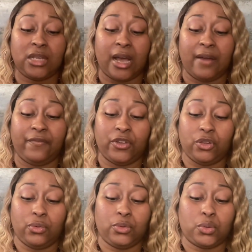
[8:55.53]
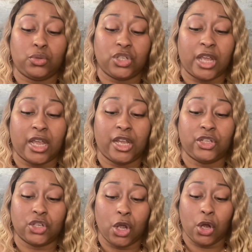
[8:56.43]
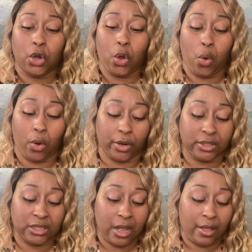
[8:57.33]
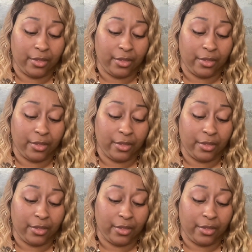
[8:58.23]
time for you to change course.